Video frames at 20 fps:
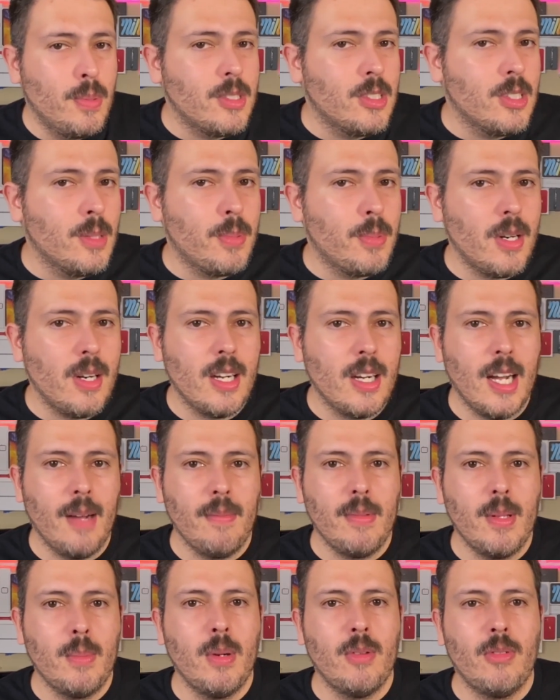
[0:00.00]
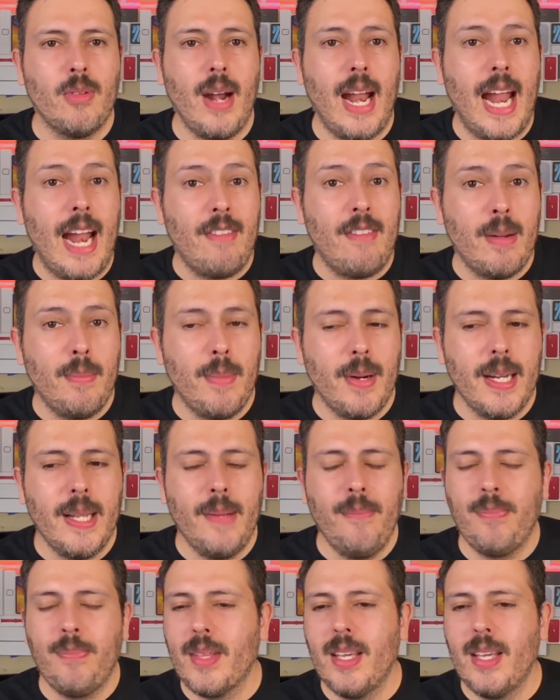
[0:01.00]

super uncomfortable for everybody.